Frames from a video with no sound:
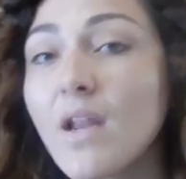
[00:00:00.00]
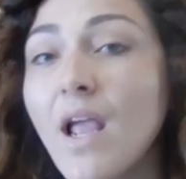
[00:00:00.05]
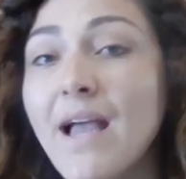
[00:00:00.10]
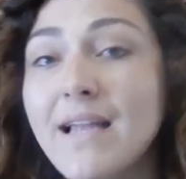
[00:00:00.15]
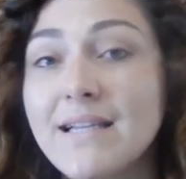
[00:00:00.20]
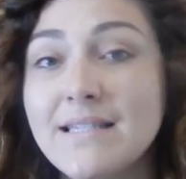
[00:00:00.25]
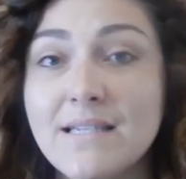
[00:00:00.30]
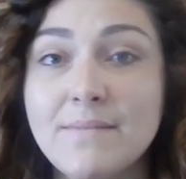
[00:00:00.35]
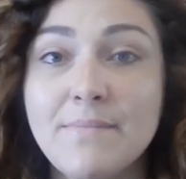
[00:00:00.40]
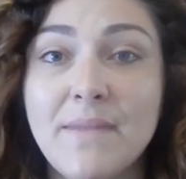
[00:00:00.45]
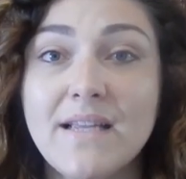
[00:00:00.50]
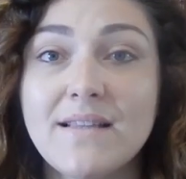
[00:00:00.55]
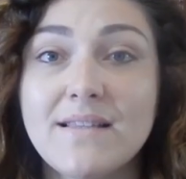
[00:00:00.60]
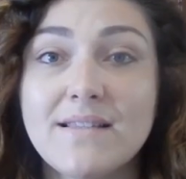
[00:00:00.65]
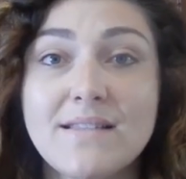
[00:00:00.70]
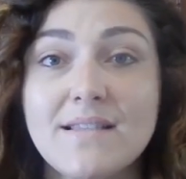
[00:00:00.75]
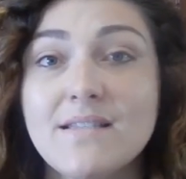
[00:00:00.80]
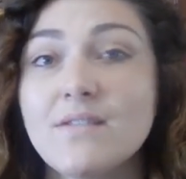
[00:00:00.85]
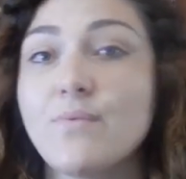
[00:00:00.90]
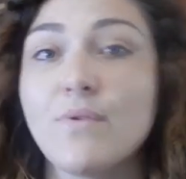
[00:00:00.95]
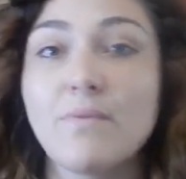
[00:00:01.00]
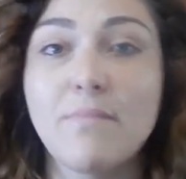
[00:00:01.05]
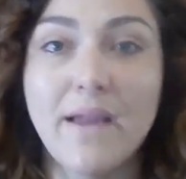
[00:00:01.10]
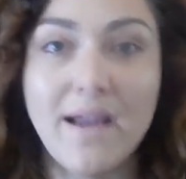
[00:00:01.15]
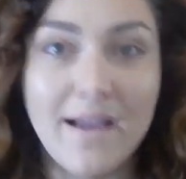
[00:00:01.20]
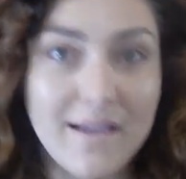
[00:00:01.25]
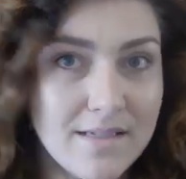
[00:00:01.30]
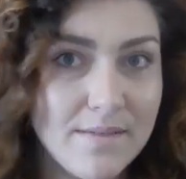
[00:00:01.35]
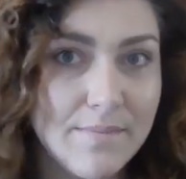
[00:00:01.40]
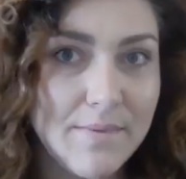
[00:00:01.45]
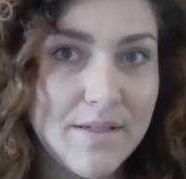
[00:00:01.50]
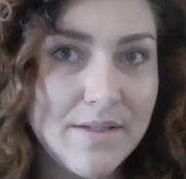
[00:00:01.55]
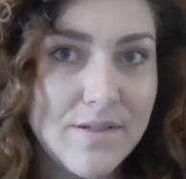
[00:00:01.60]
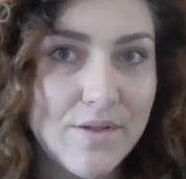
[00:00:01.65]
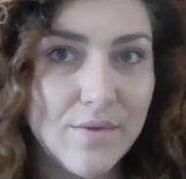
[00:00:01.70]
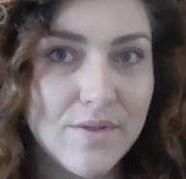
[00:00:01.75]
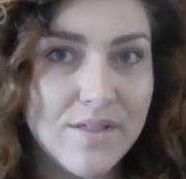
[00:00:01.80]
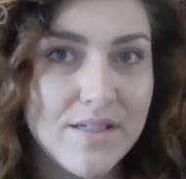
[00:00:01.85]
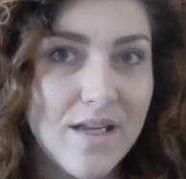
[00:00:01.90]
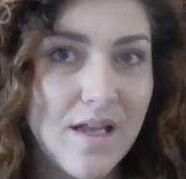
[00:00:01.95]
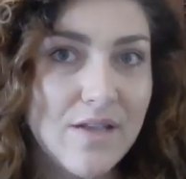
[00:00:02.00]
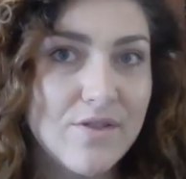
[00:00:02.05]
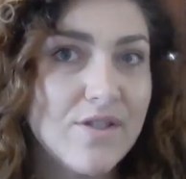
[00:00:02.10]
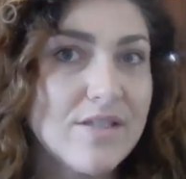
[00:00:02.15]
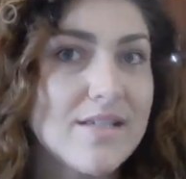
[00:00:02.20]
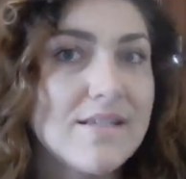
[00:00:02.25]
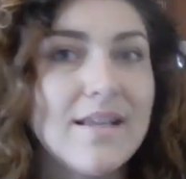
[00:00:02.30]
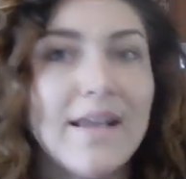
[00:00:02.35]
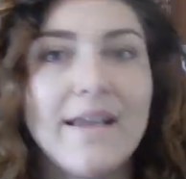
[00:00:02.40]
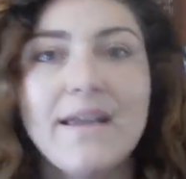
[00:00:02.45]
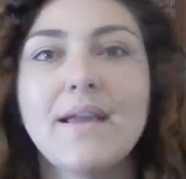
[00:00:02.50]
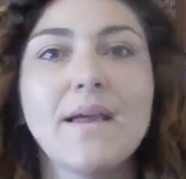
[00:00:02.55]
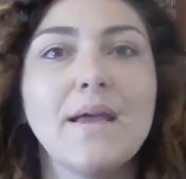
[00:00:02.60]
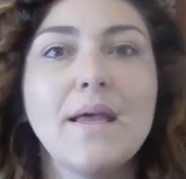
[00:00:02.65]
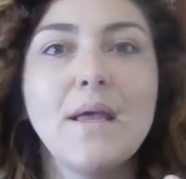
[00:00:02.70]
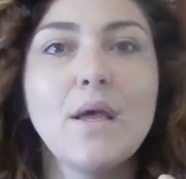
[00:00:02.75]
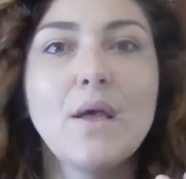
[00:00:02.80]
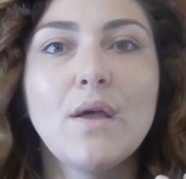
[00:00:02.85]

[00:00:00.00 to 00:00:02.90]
I did make this list with my husband, so it's not just like